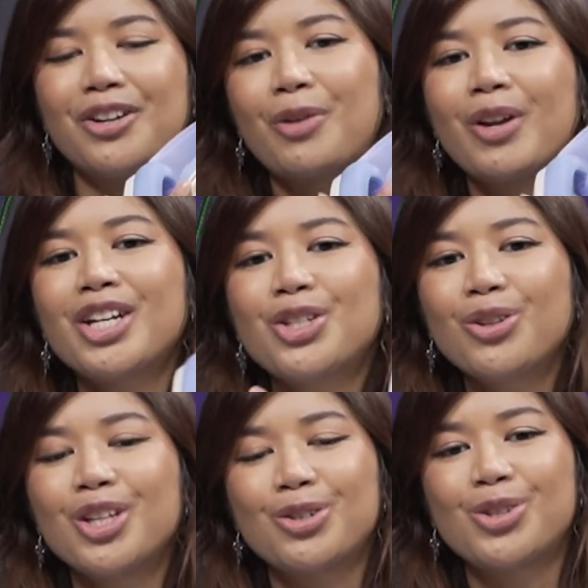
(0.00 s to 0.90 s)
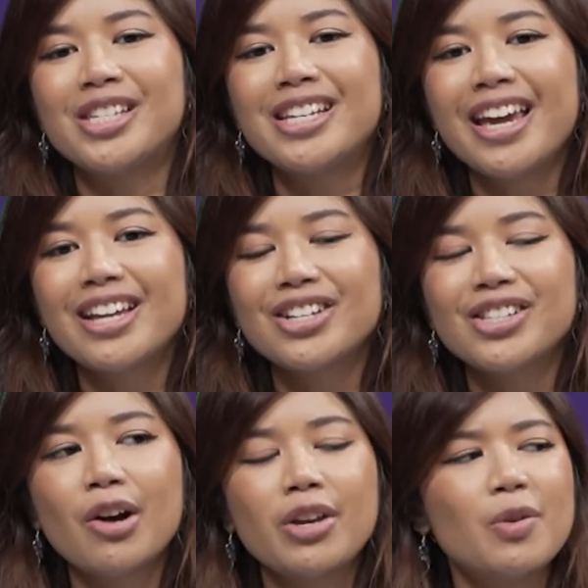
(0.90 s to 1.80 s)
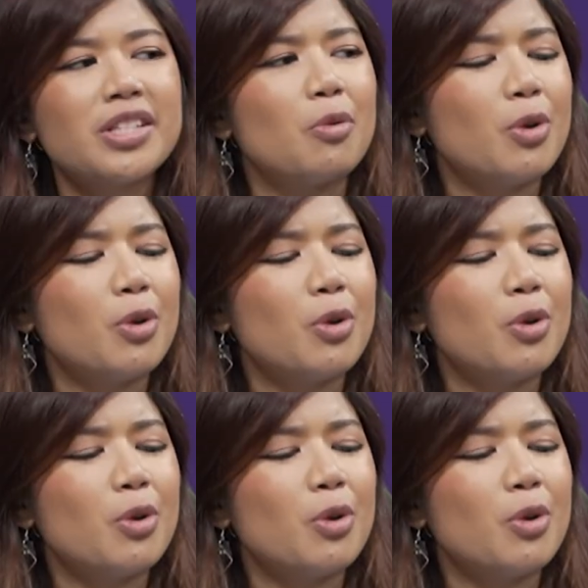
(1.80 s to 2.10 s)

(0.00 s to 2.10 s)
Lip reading: Like when I showed it to CK just now, he was like,